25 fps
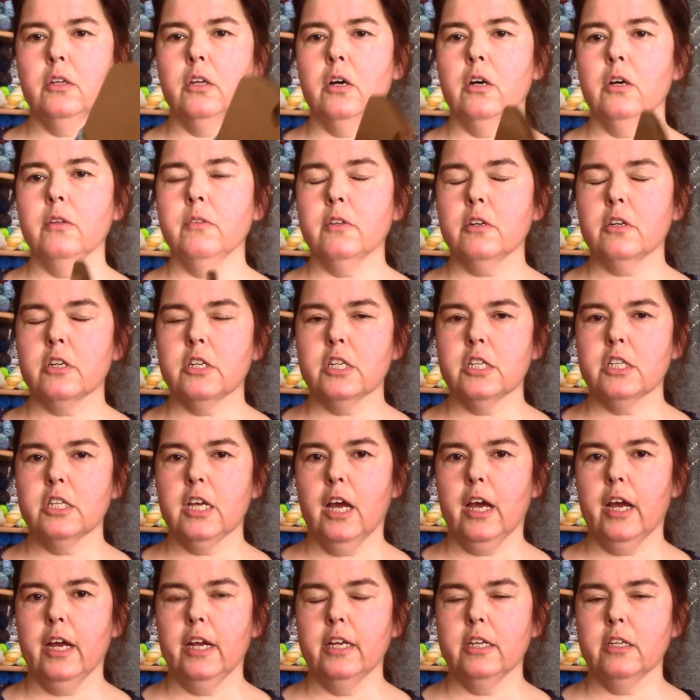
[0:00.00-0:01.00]

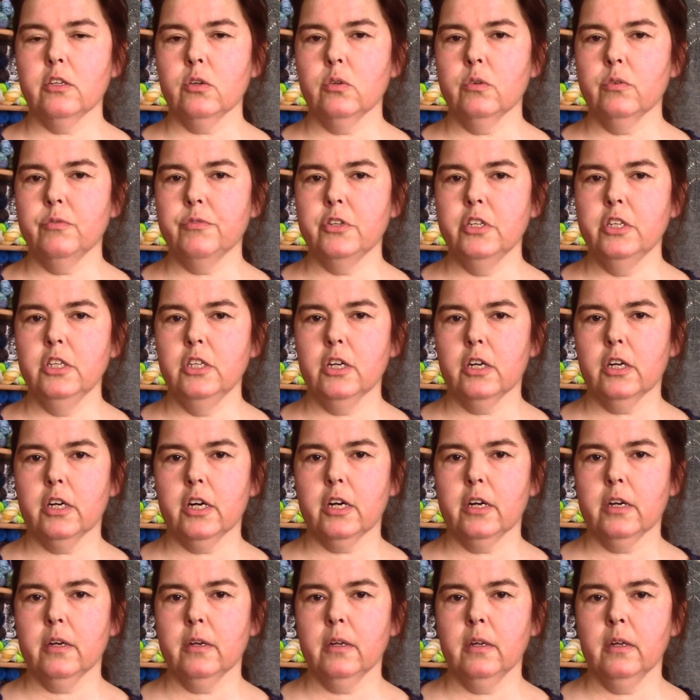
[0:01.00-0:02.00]
underside of the
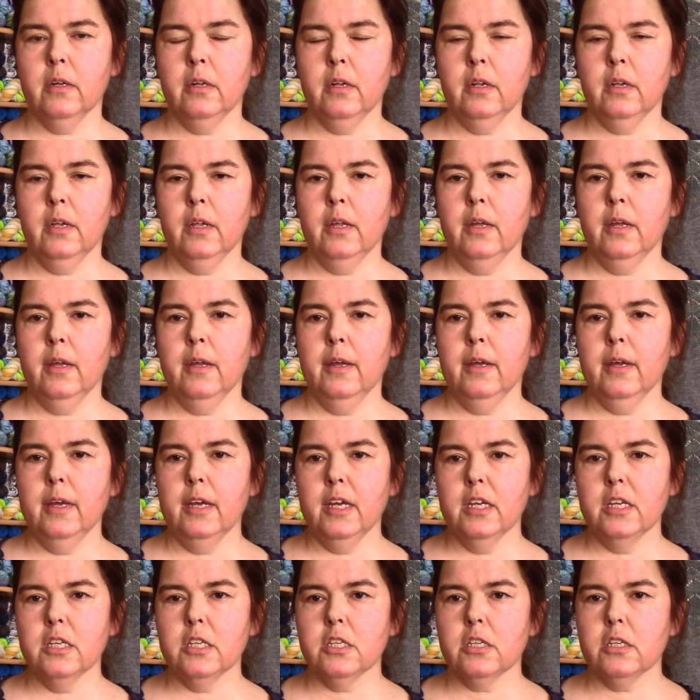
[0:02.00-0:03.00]
yarn
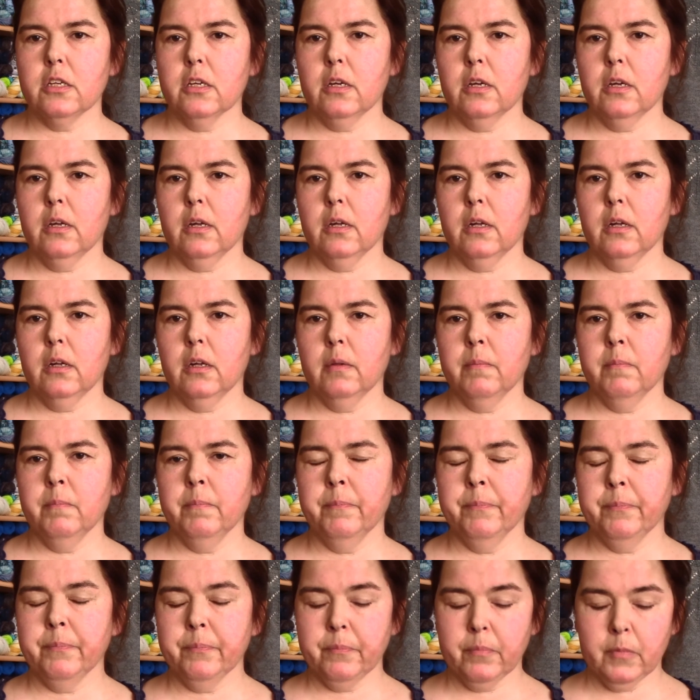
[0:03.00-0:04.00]
is
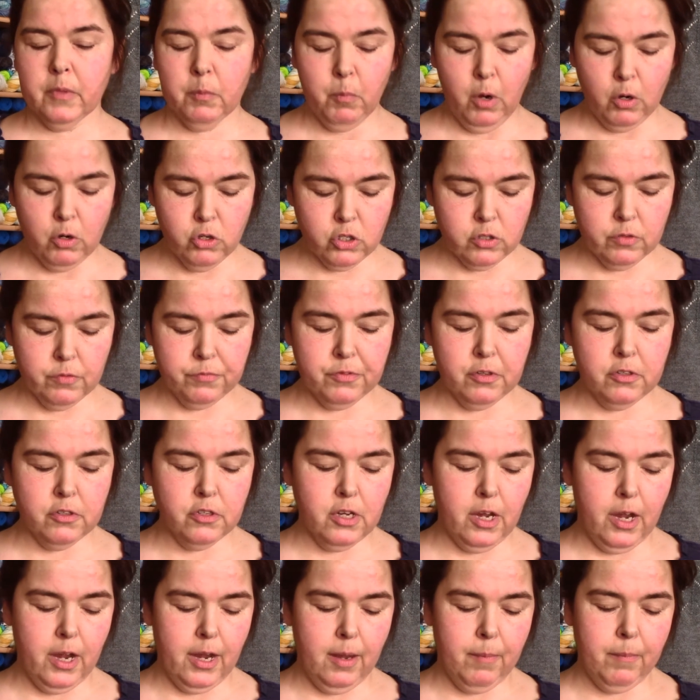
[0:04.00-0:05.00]
most of the
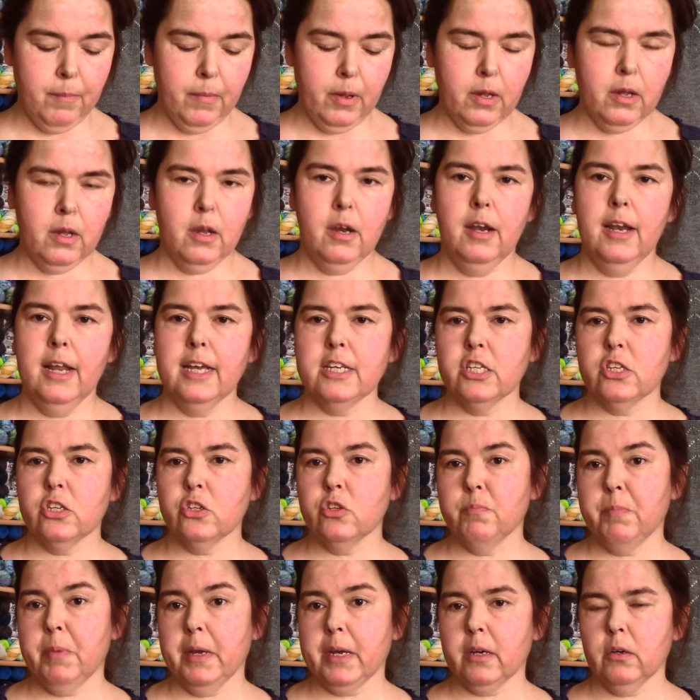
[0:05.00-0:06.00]
time less
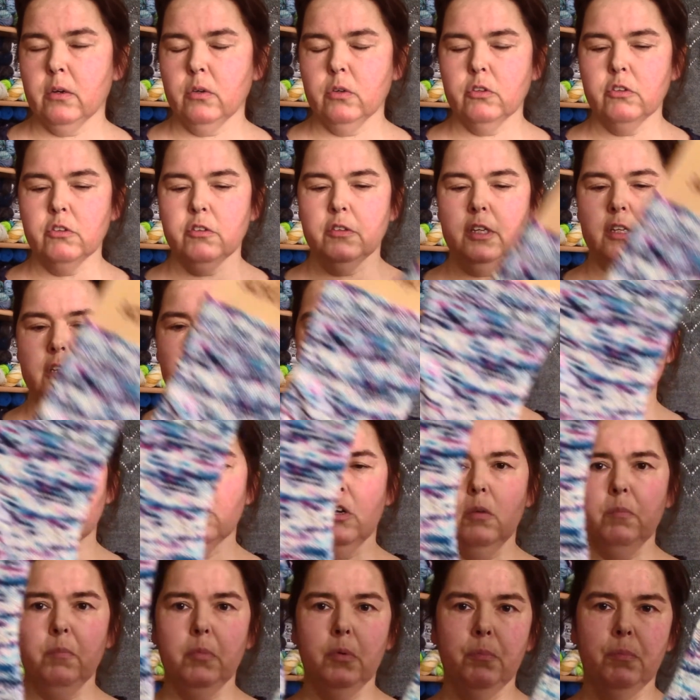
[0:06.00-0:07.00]
speckled than the
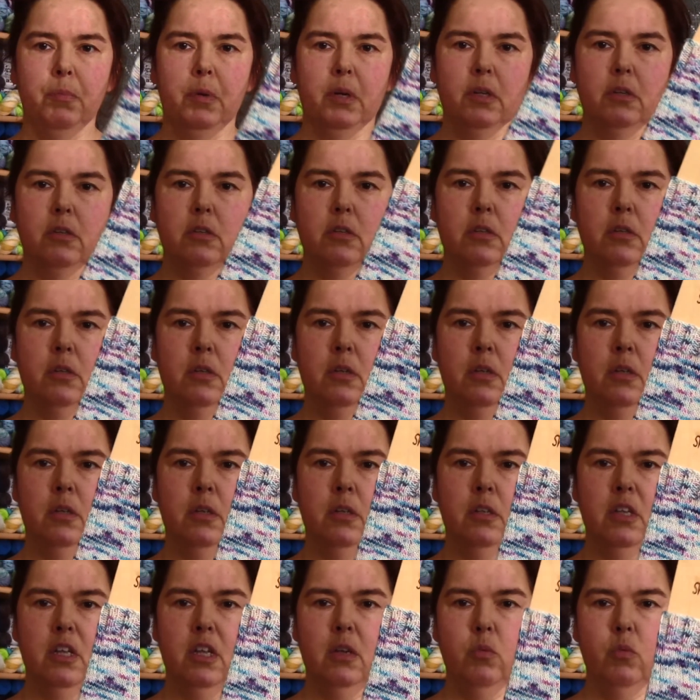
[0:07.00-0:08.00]
top, but
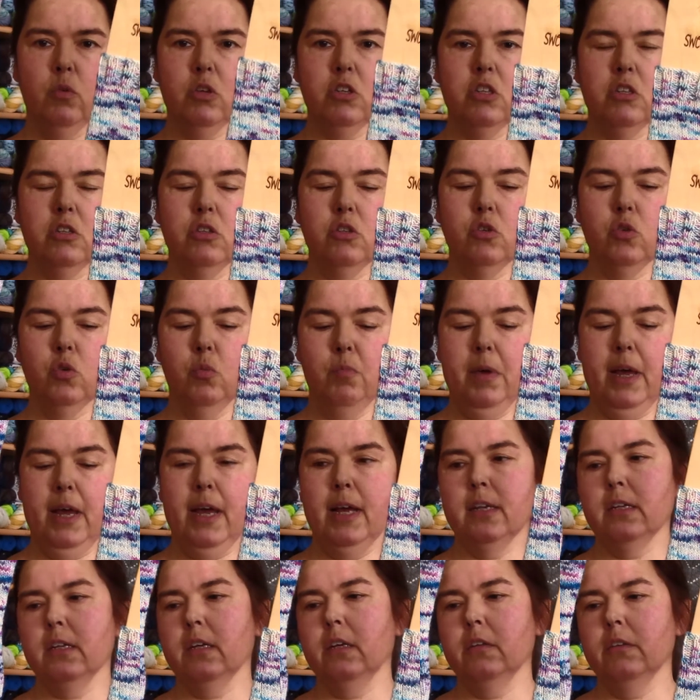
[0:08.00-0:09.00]
it wasn't too
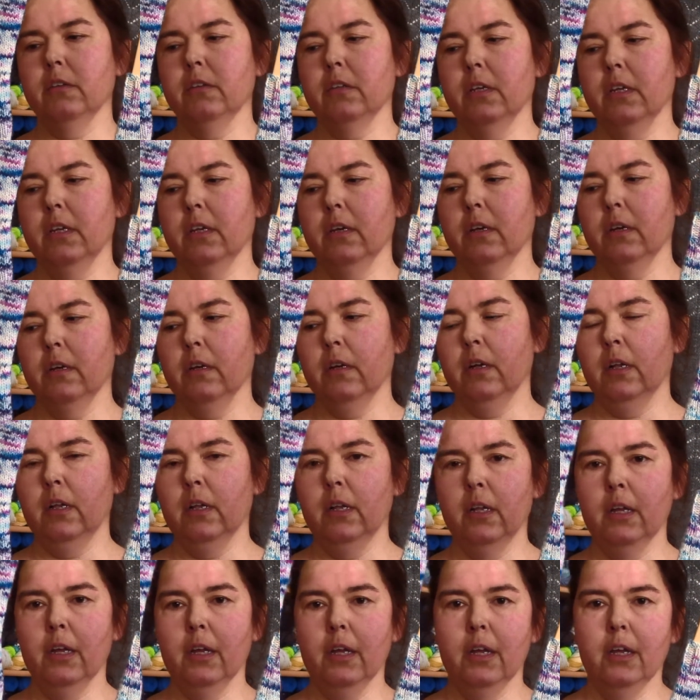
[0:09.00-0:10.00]
bad. I think
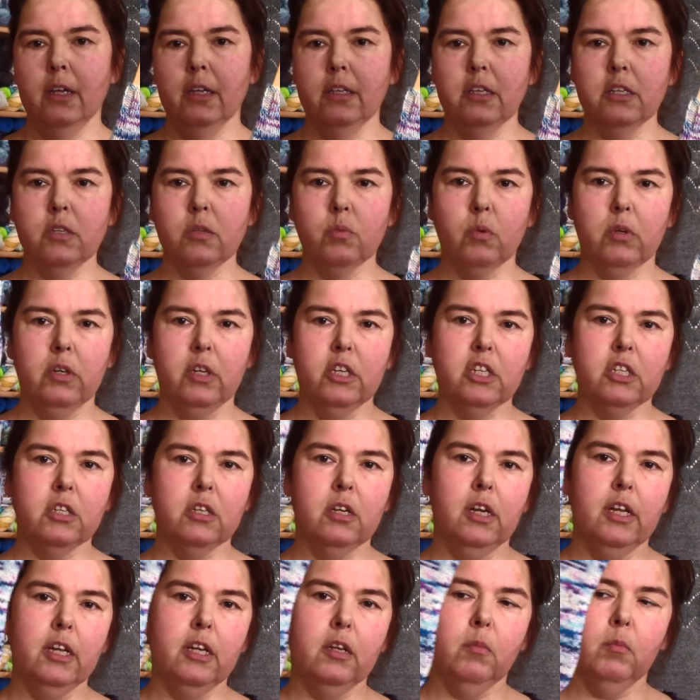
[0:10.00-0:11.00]
this one is
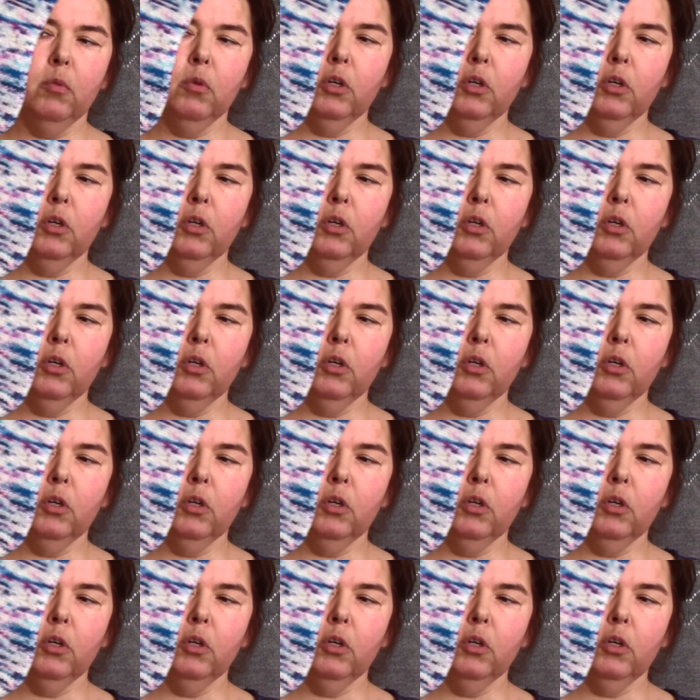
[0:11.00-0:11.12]
a little